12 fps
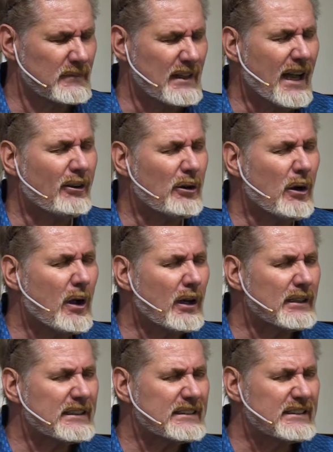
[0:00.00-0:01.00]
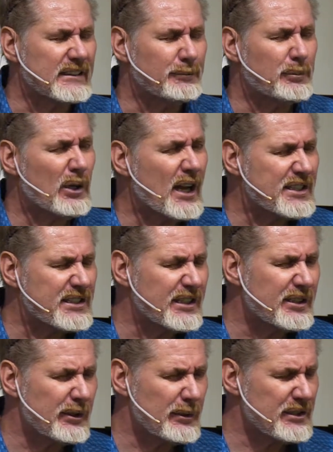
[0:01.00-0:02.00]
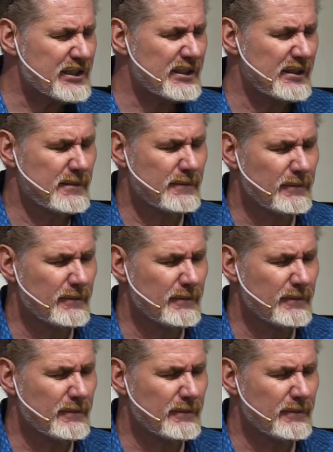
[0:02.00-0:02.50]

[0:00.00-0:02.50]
alcoholics and prostitutes,